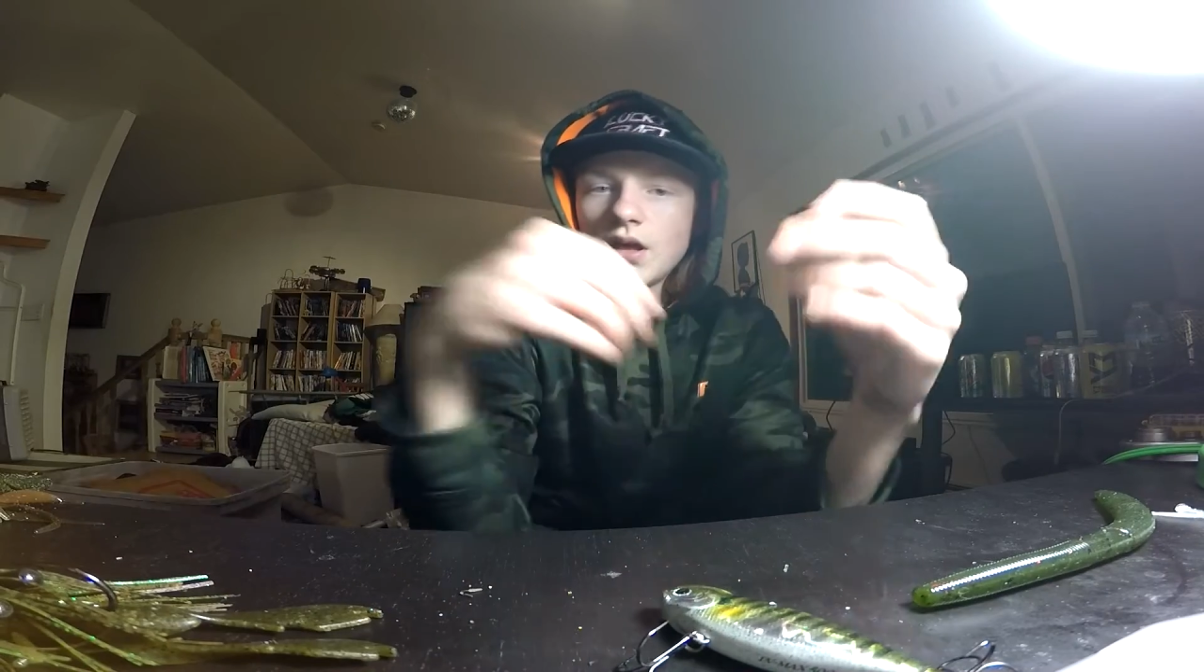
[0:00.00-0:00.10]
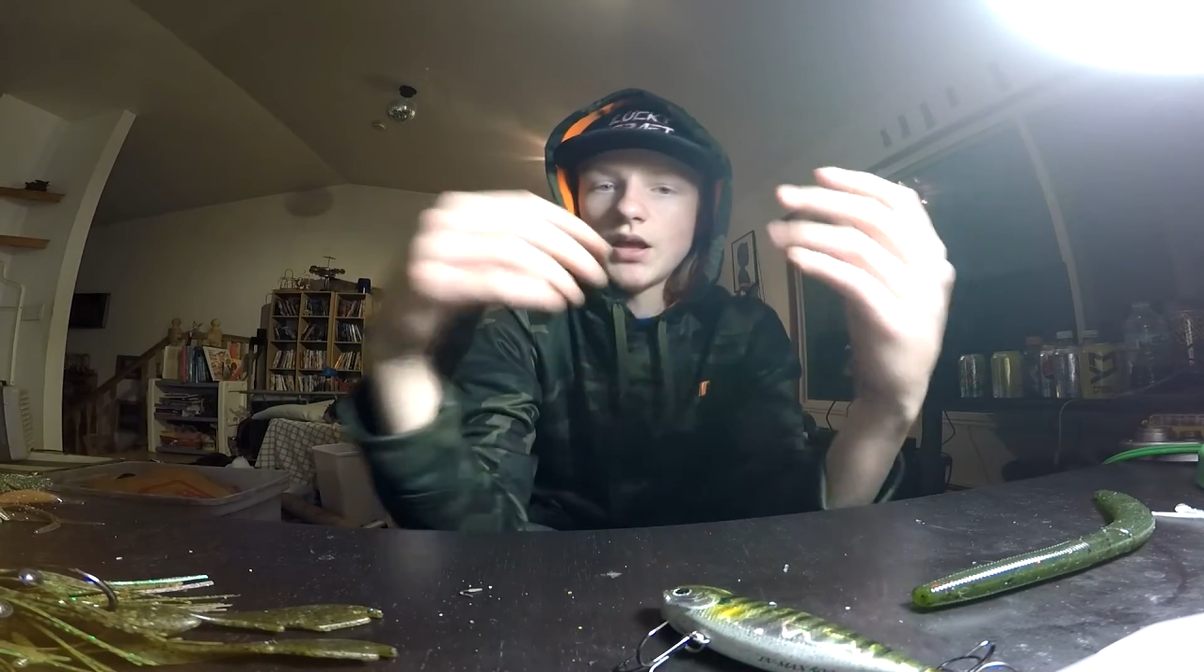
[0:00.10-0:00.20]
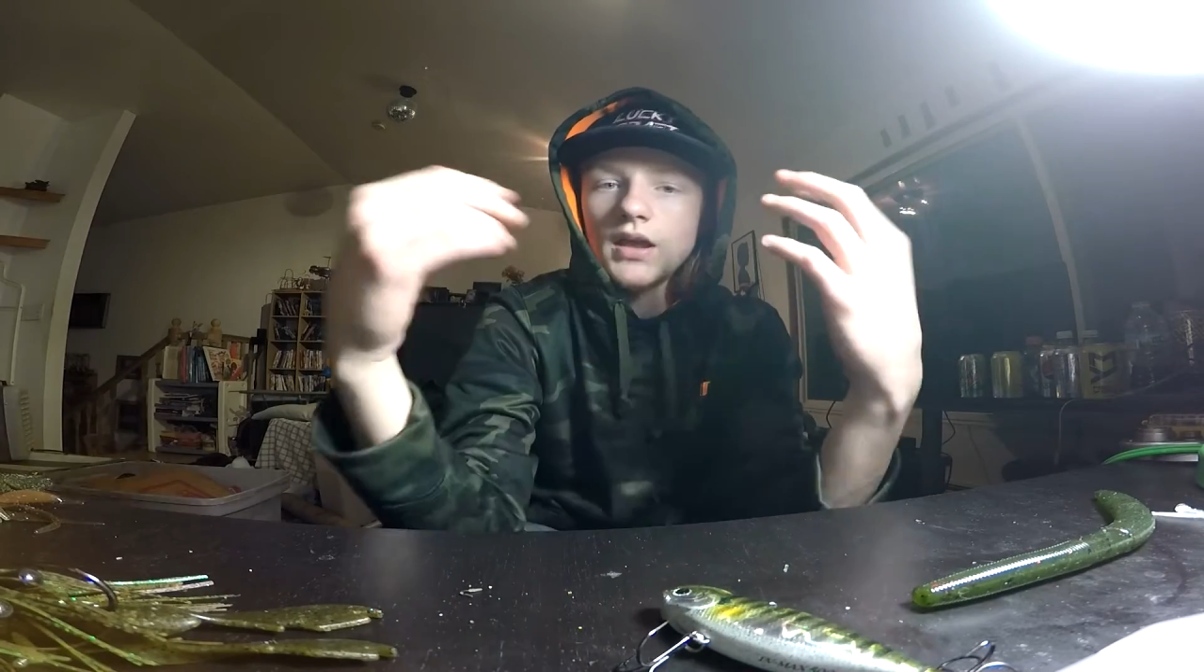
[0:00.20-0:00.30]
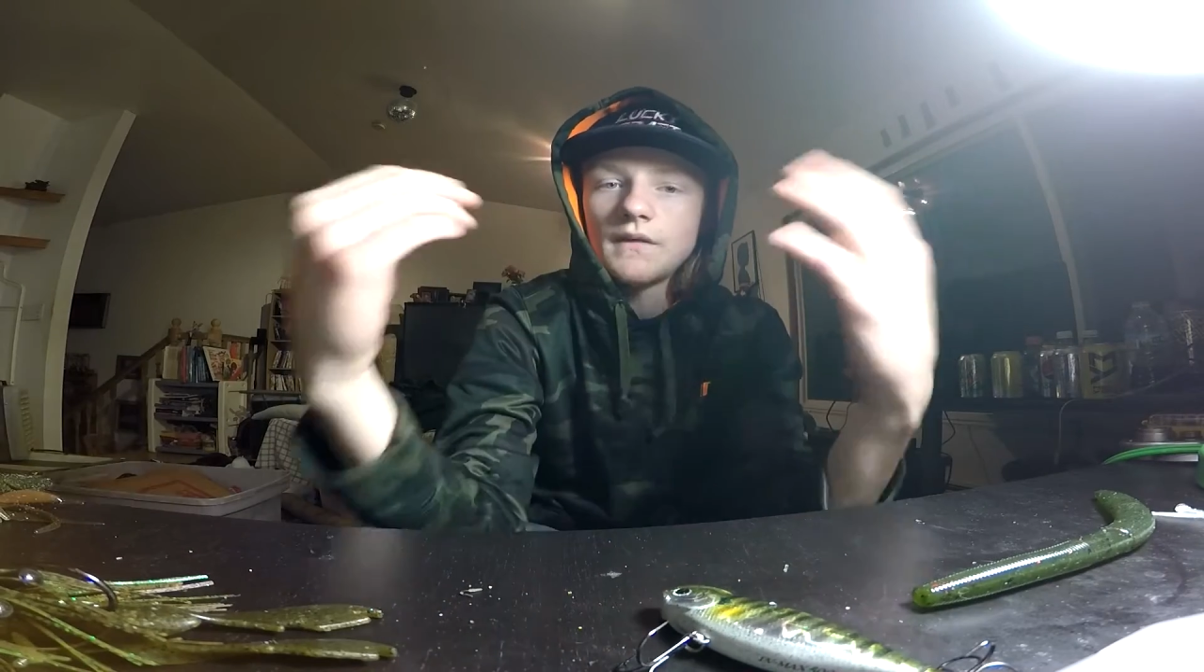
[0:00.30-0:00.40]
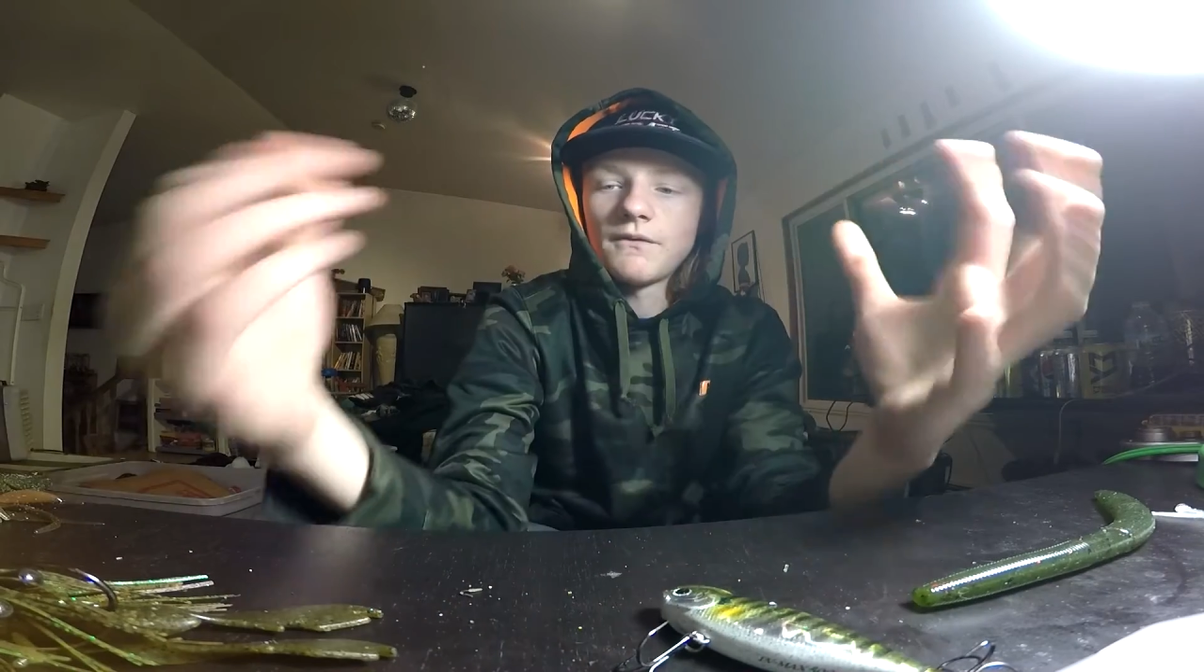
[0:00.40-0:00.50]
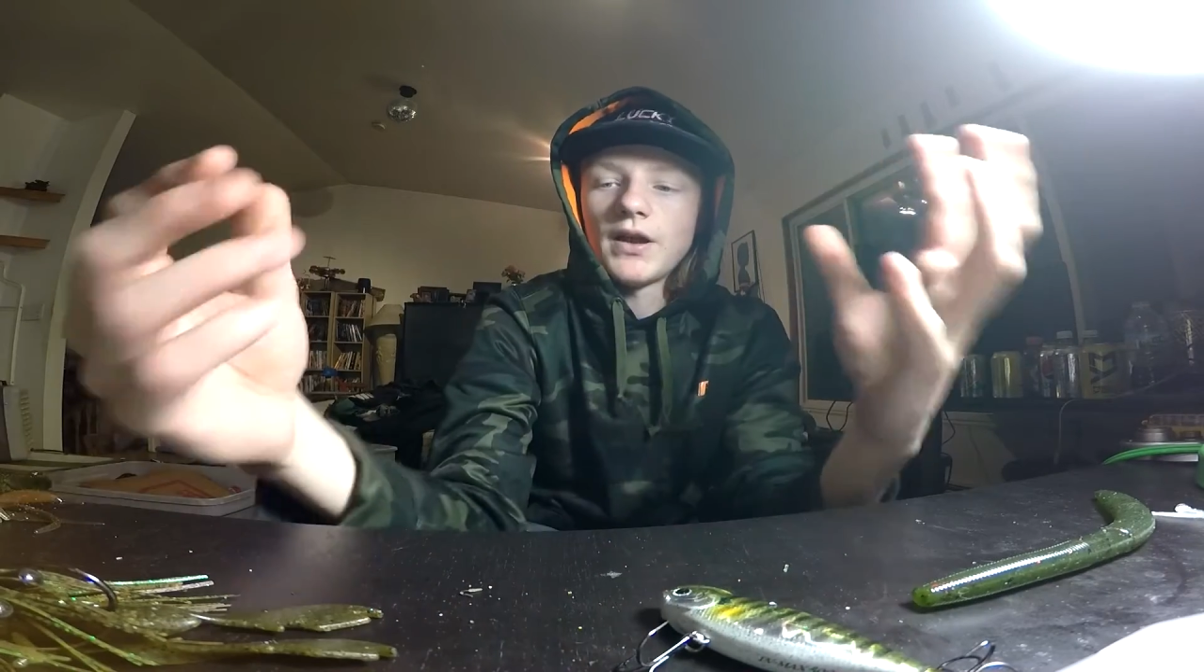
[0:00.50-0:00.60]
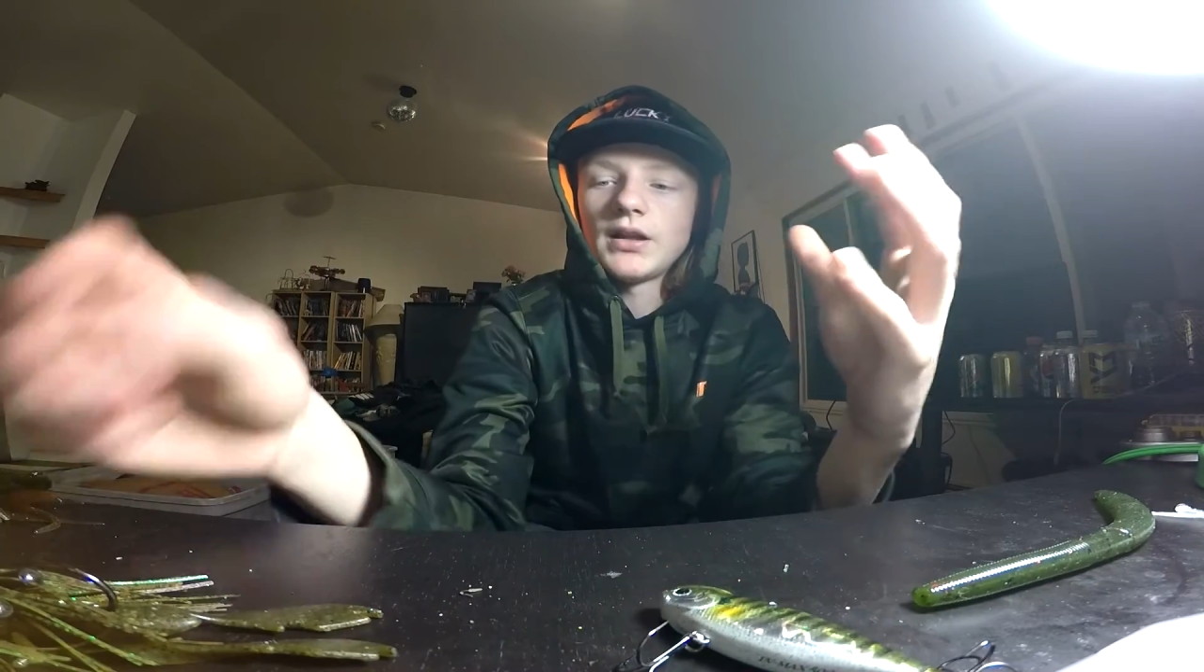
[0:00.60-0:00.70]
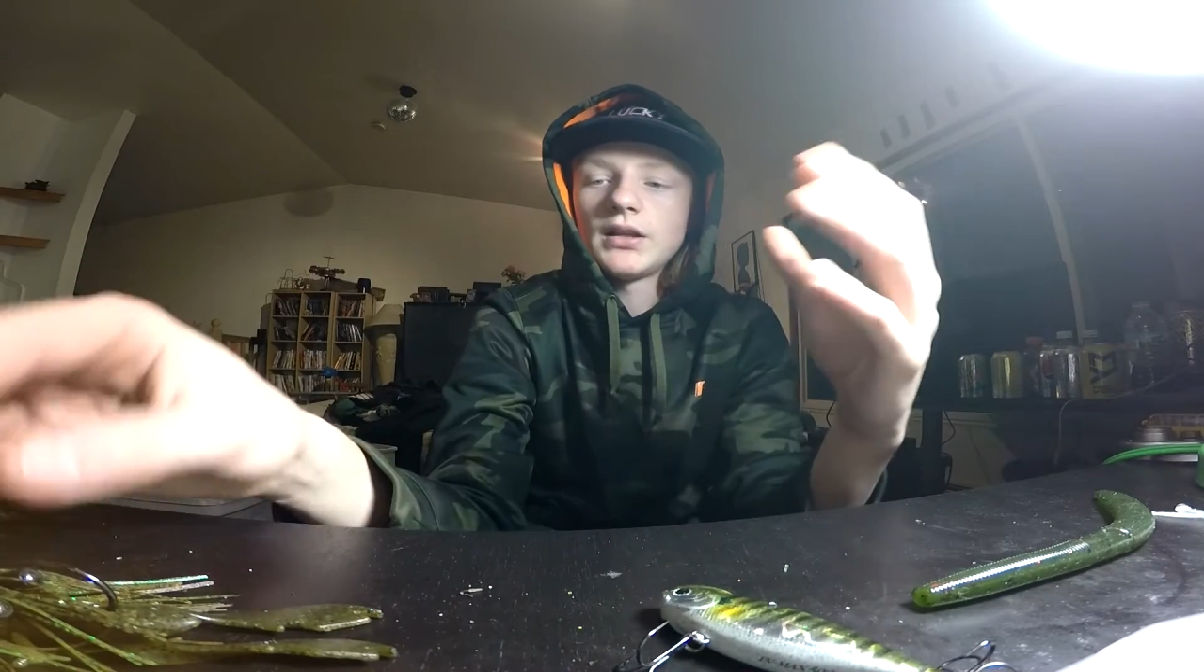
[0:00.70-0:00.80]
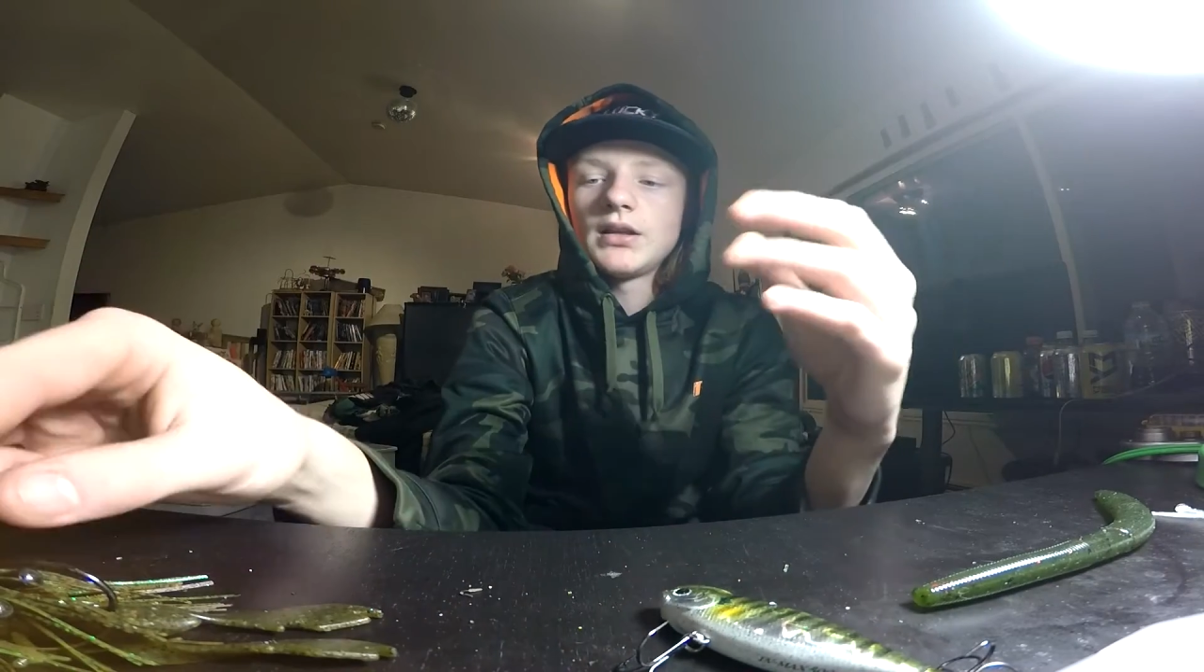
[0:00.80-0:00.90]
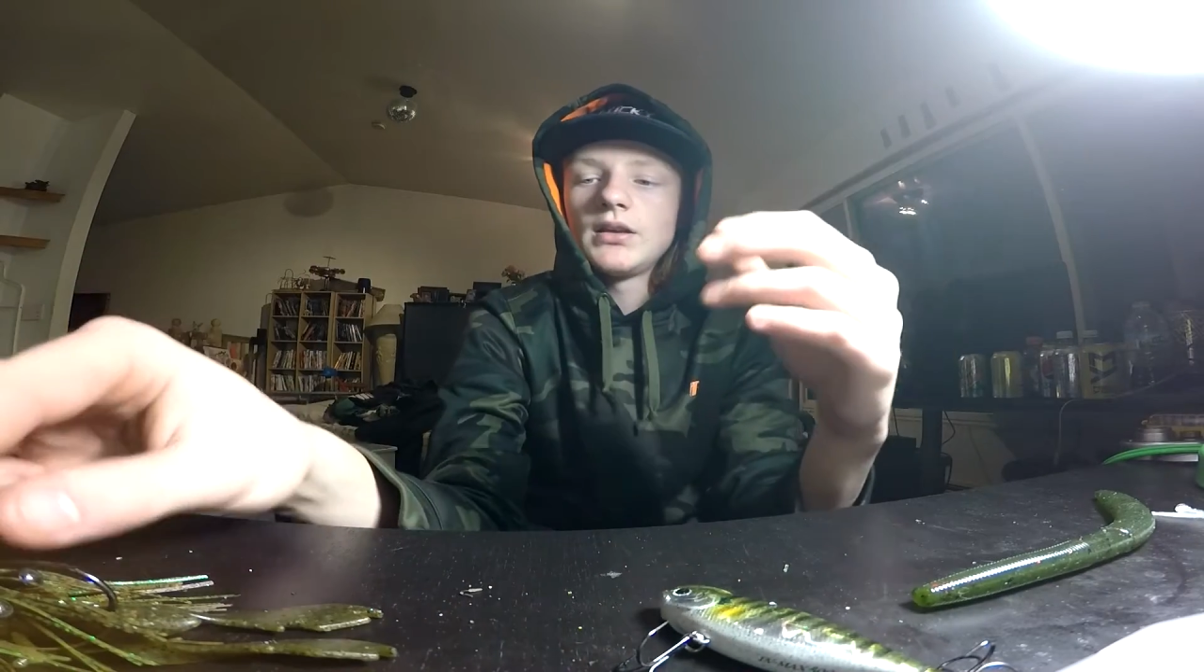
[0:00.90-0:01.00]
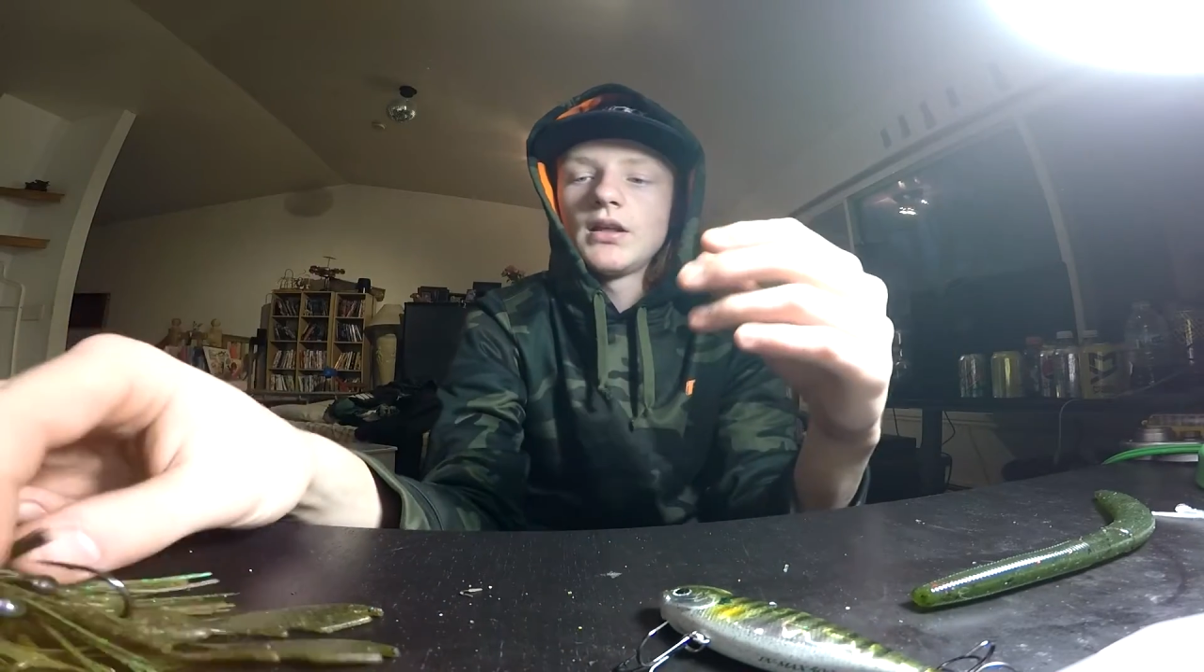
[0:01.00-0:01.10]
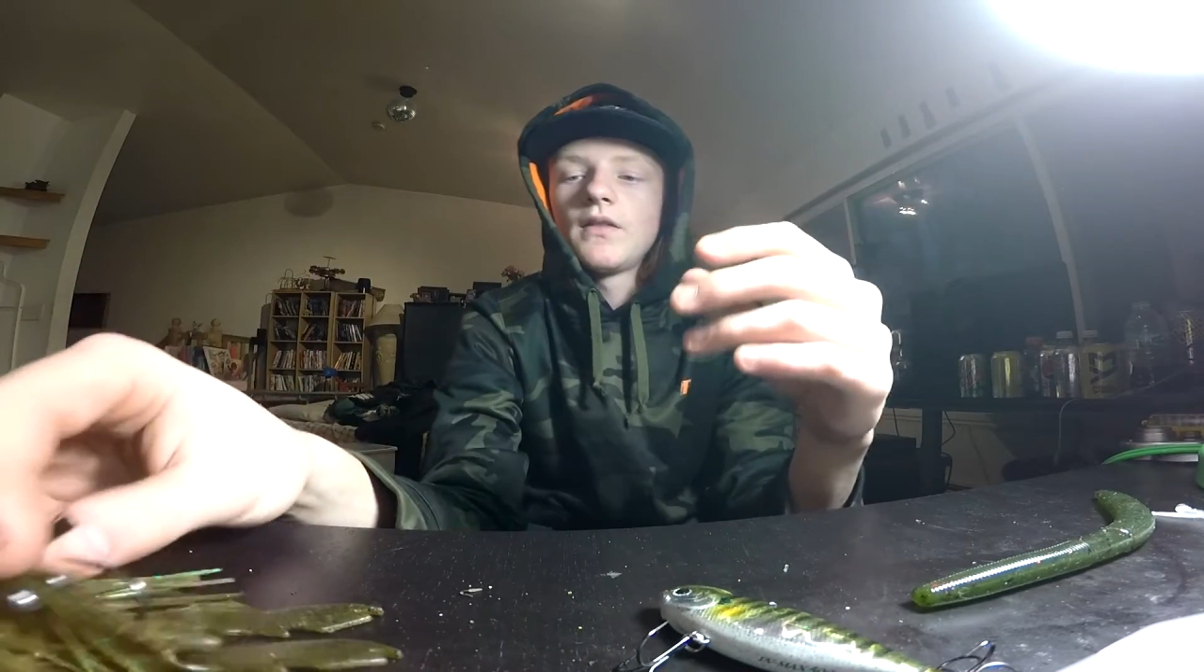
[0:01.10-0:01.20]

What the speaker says: And finally,